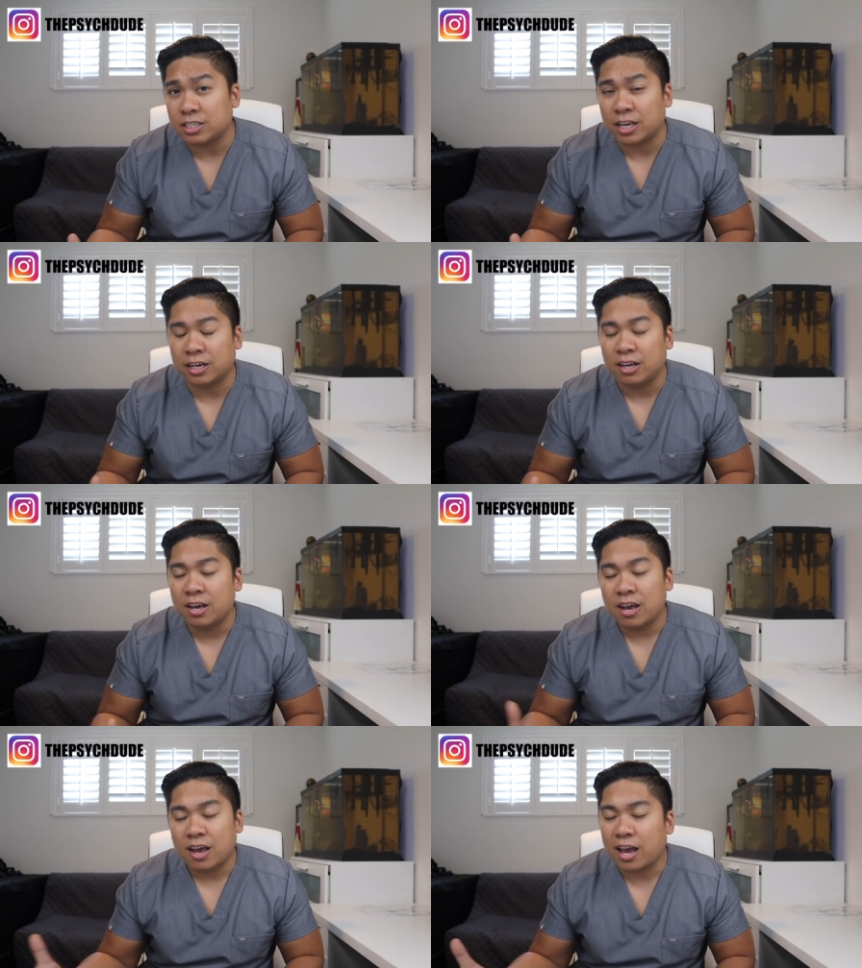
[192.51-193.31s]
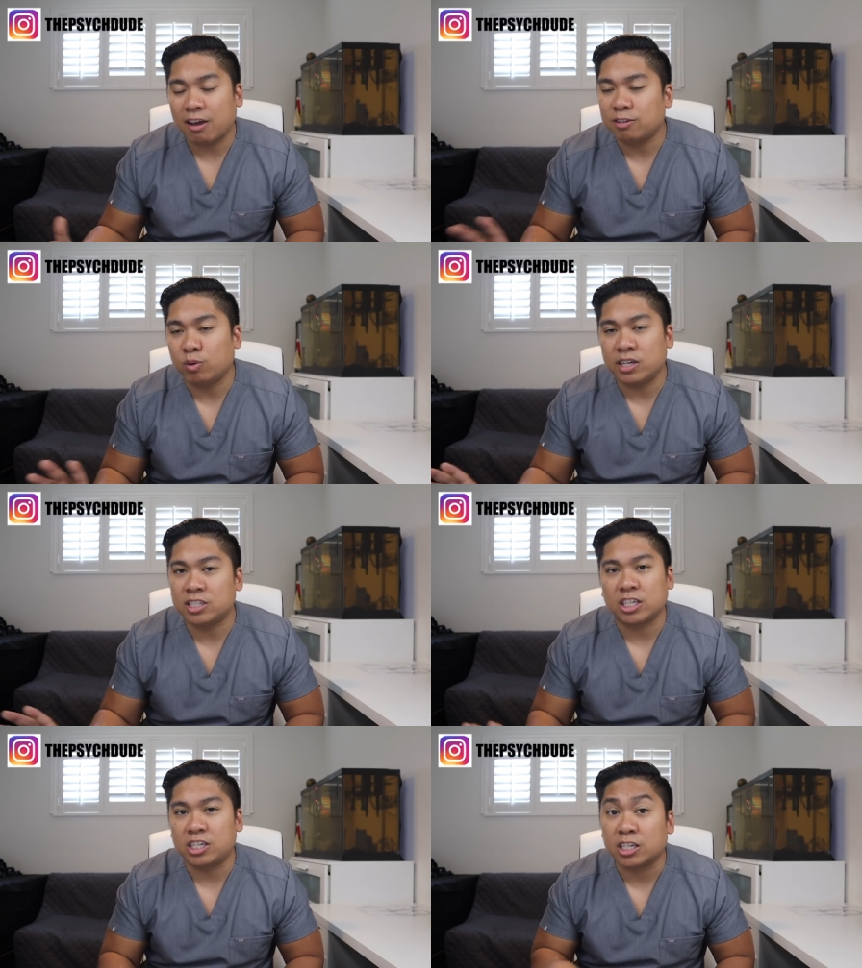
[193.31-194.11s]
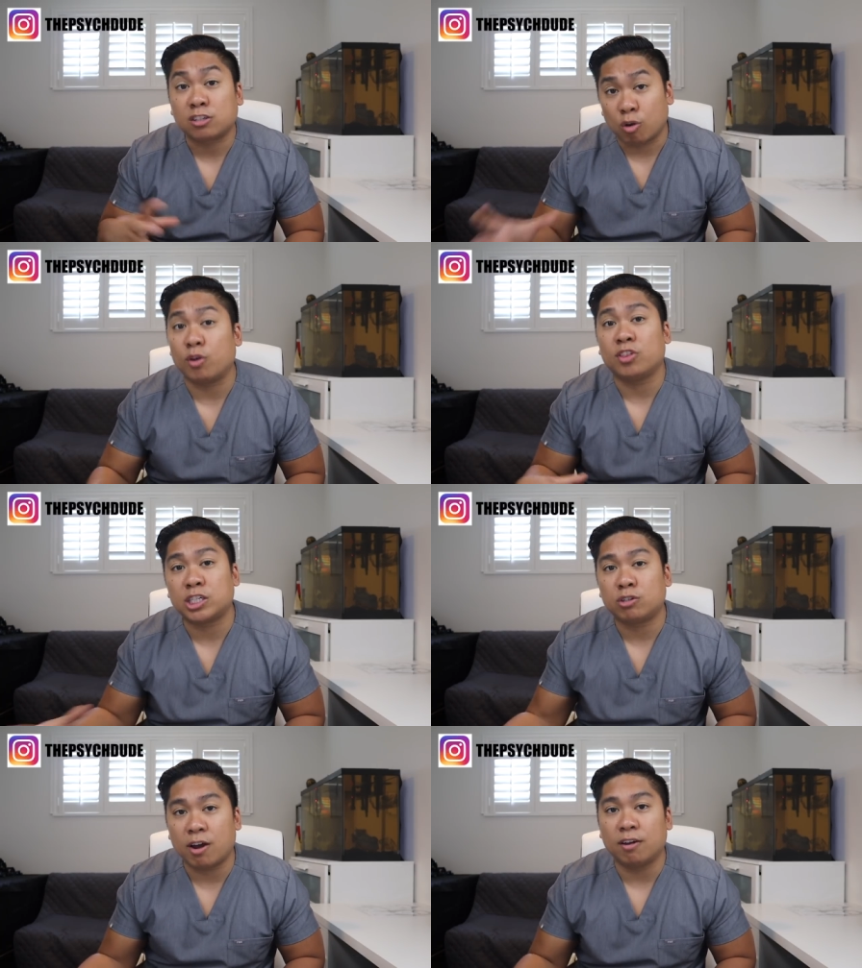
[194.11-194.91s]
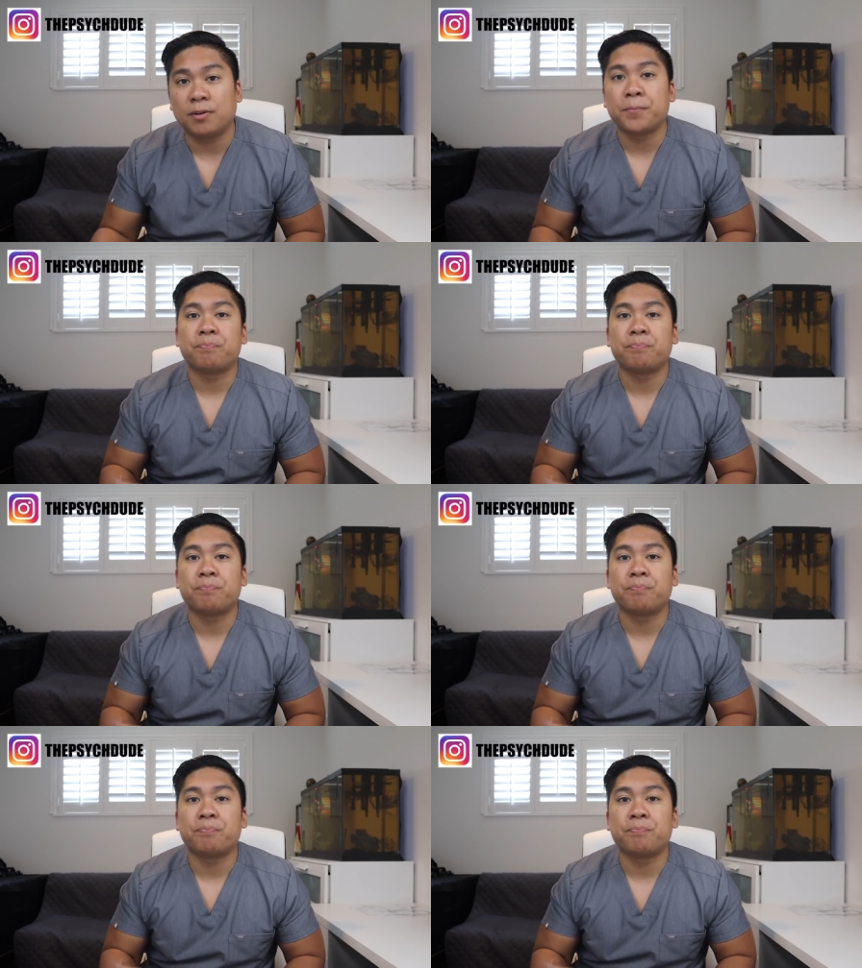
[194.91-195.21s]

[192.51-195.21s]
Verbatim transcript: Then I would suggest going this route.